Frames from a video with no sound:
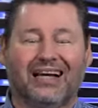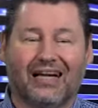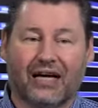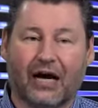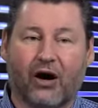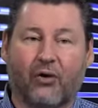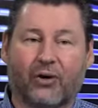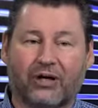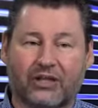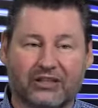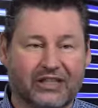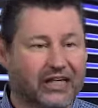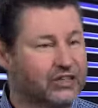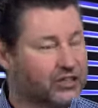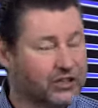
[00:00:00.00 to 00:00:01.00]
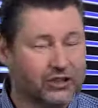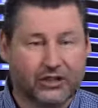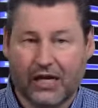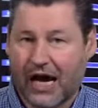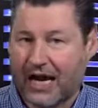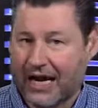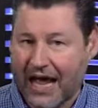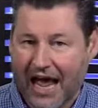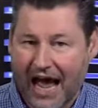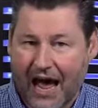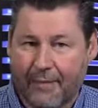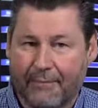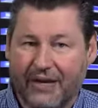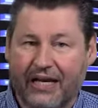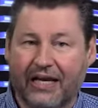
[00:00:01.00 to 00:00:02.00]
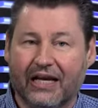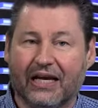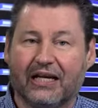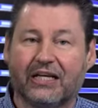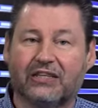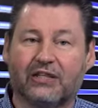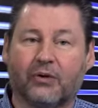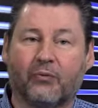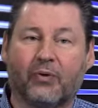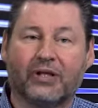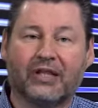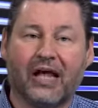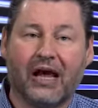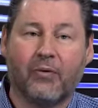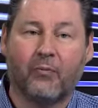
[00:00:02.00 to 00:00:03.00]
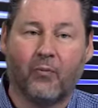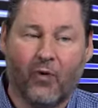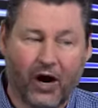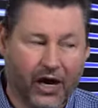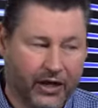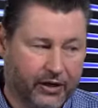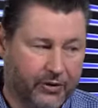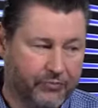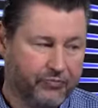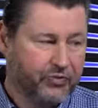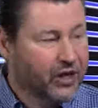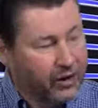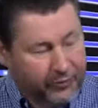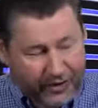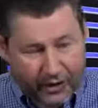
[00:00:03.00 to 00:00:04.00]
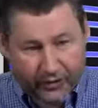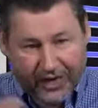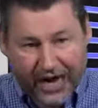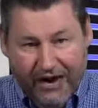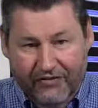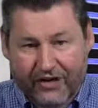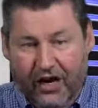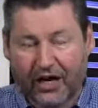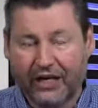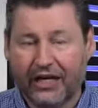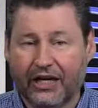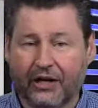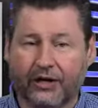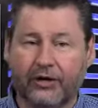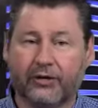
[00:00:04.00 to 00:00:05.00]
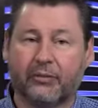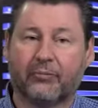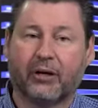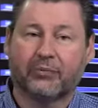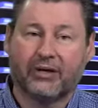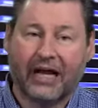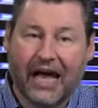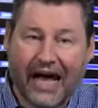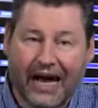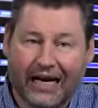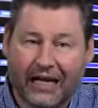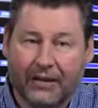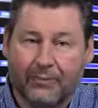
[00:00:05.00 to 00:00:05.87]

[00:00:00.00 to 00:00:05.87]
the organization's not happy. It isn't what they want. We don't have it on here, but I'm going to add